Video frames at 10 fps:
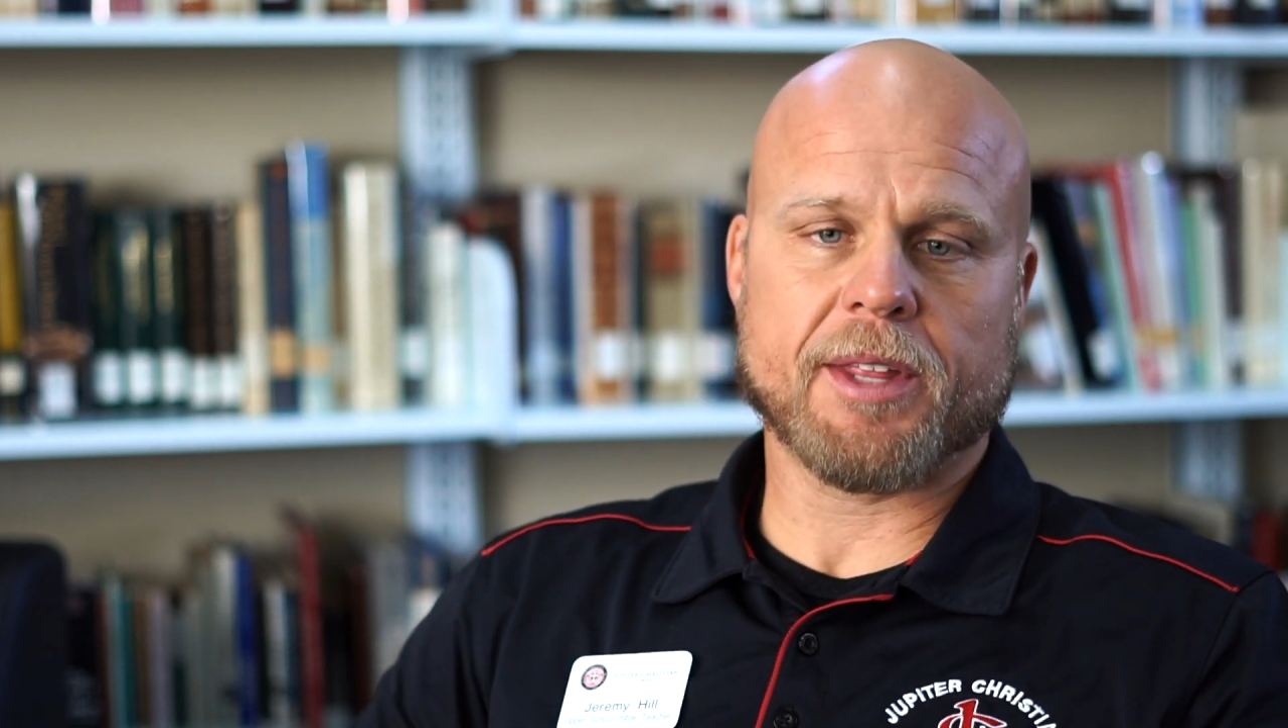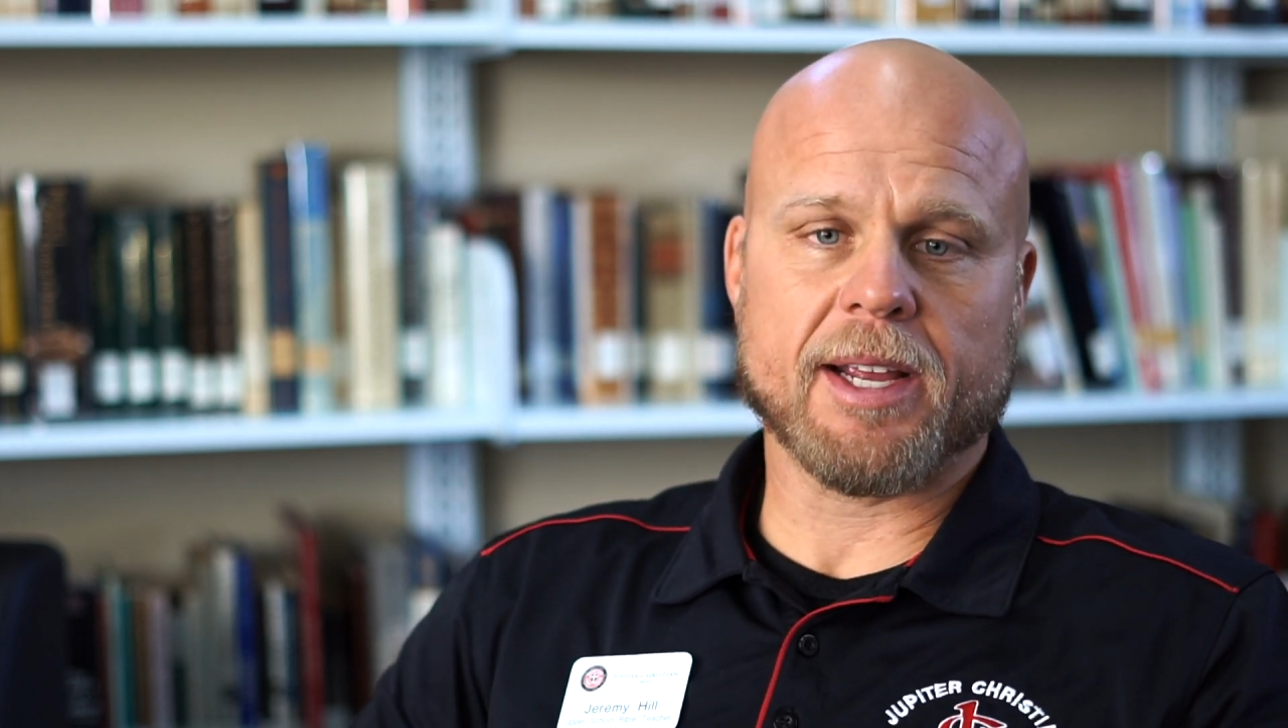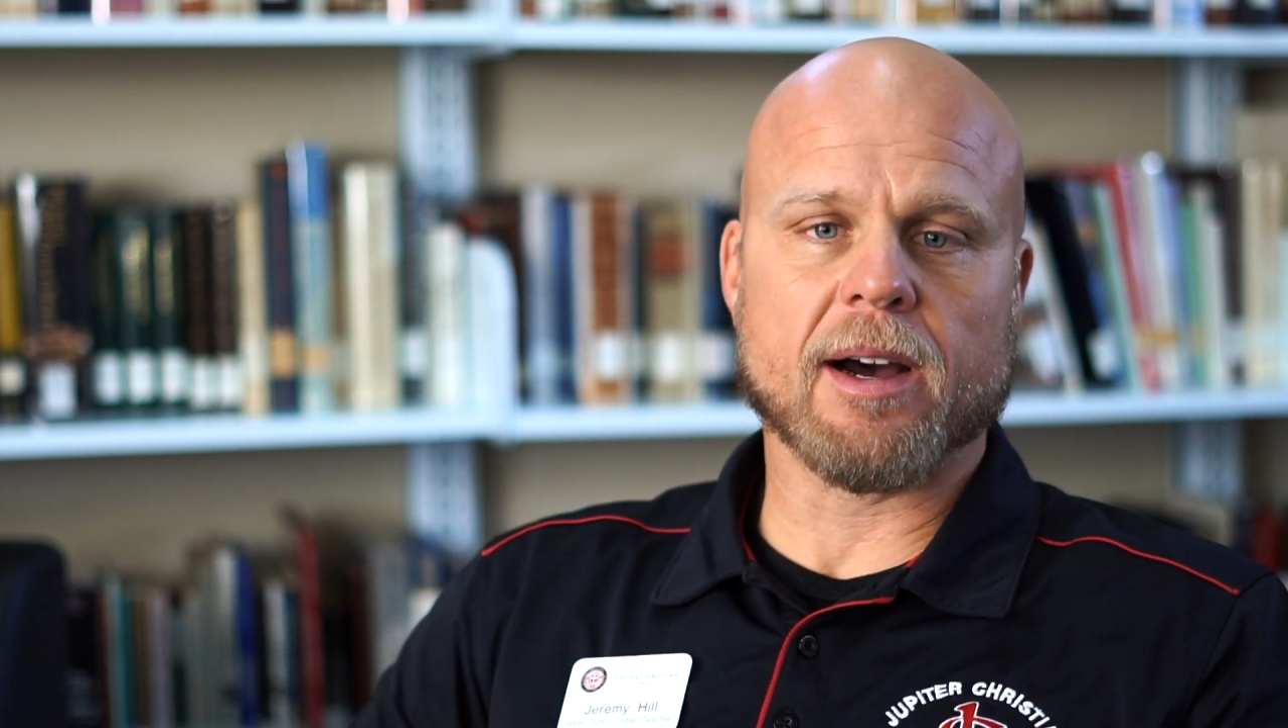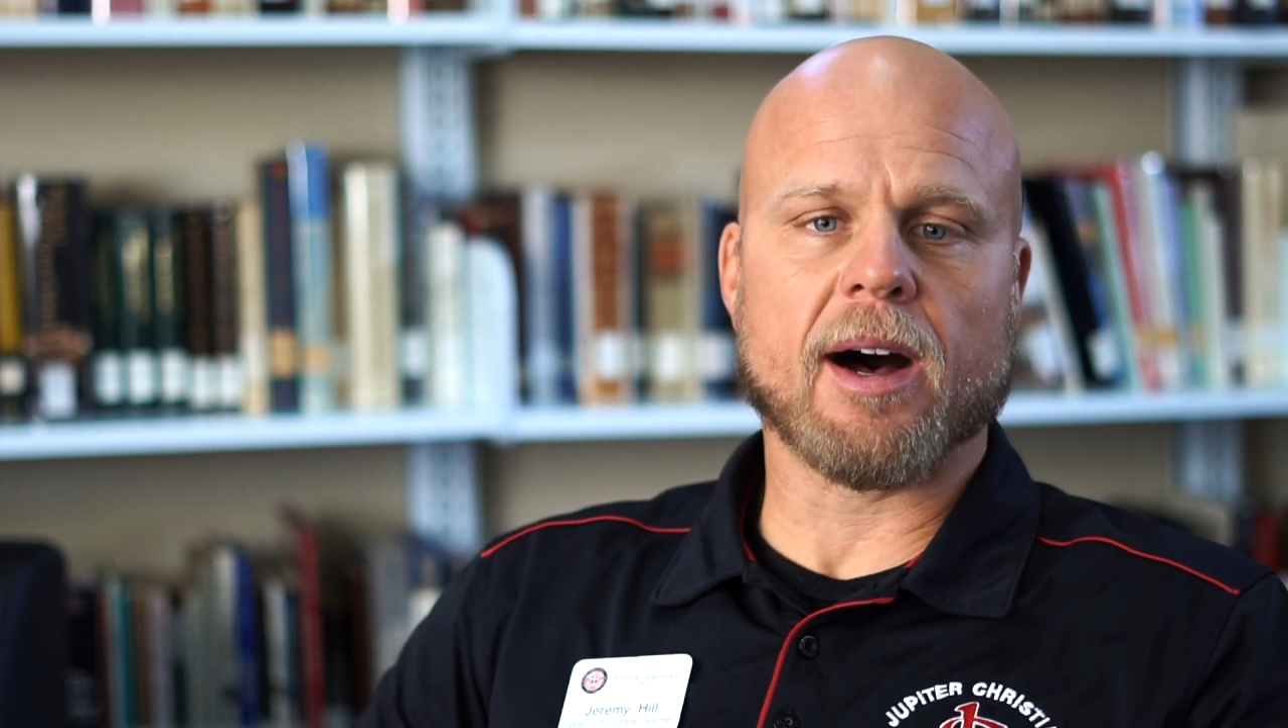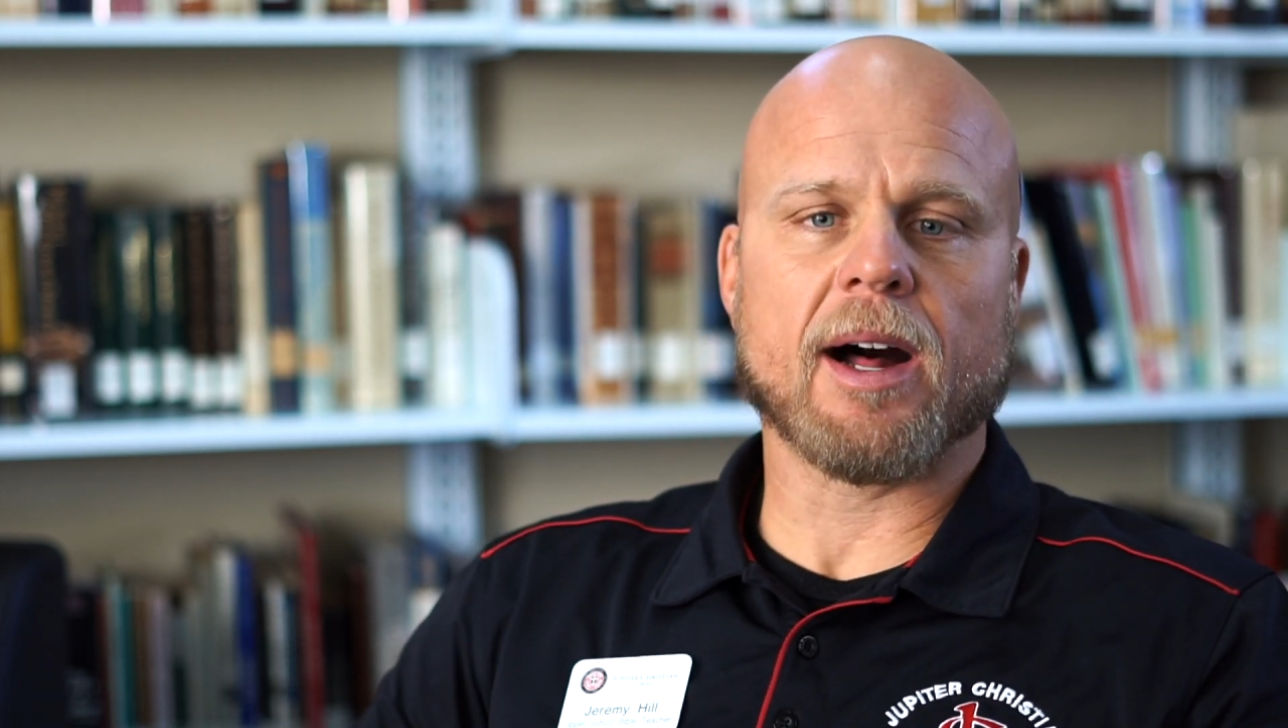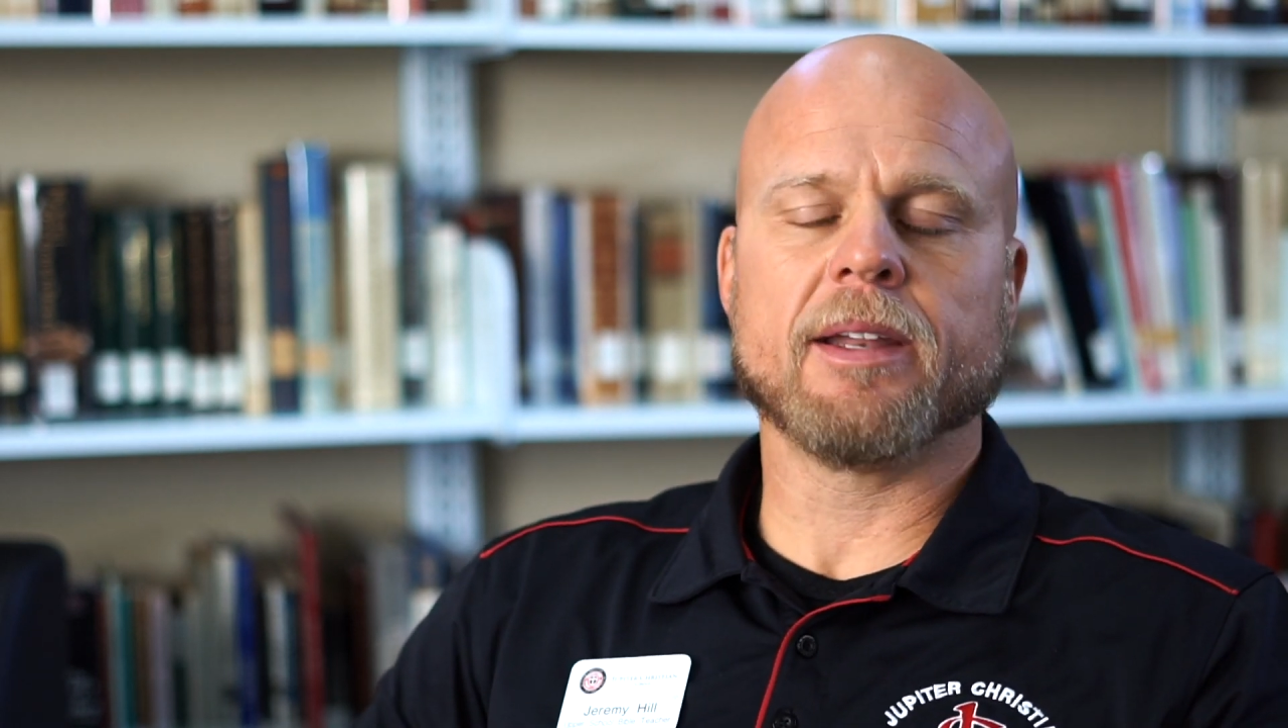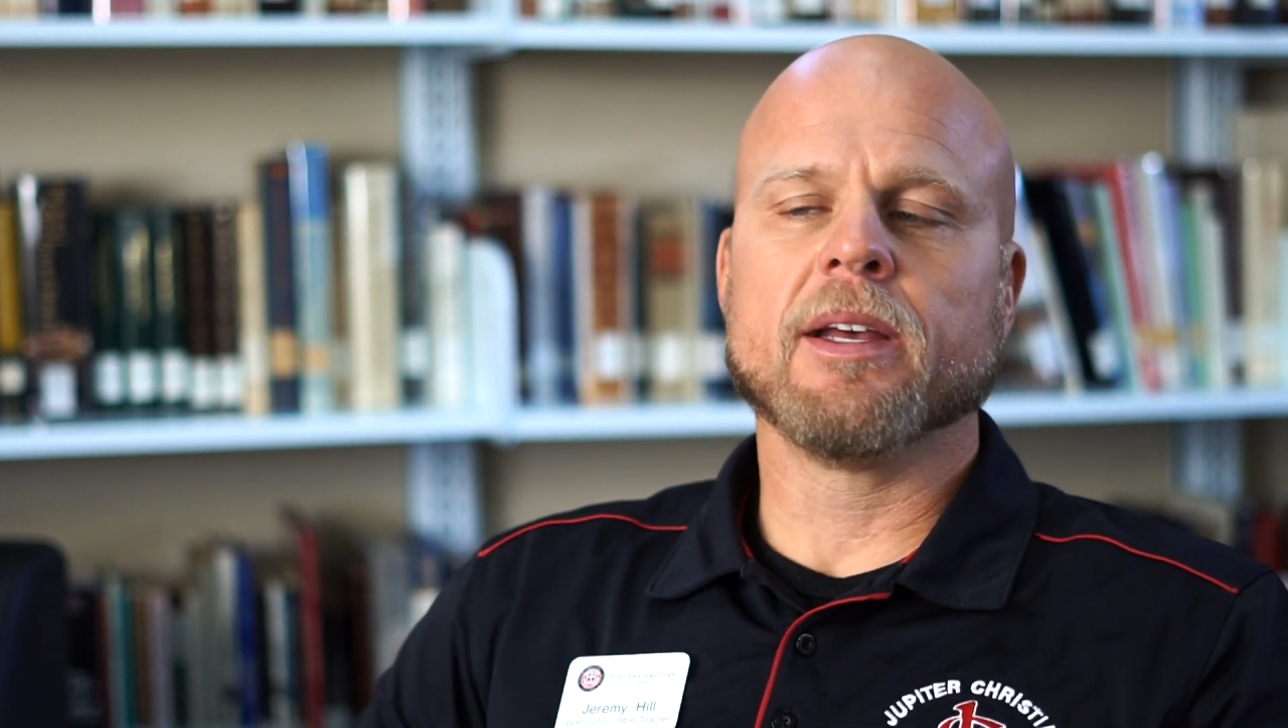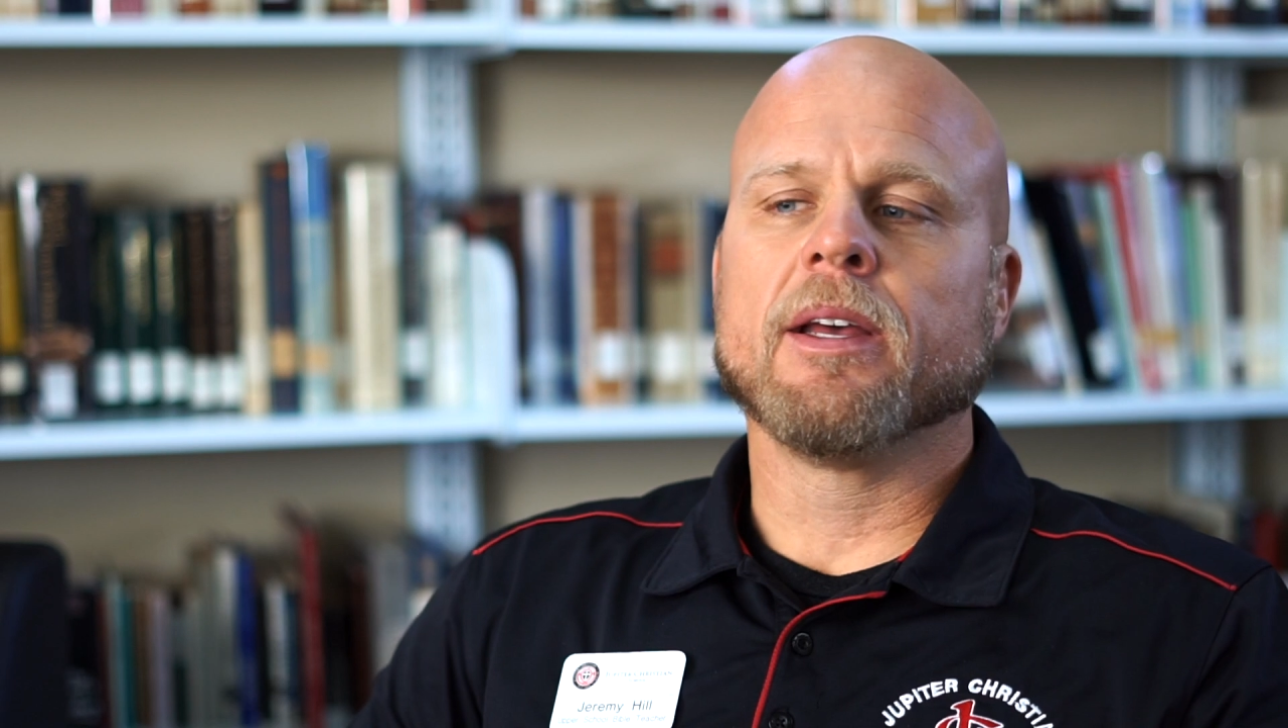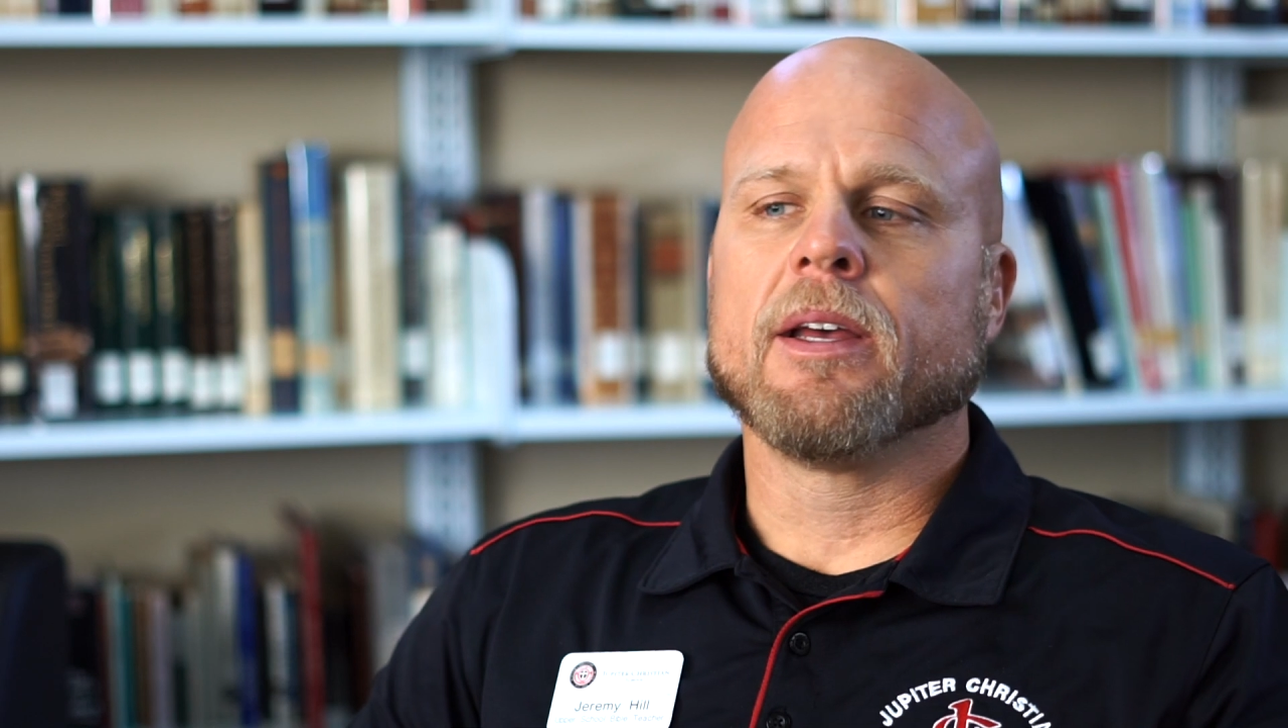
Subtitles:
they got,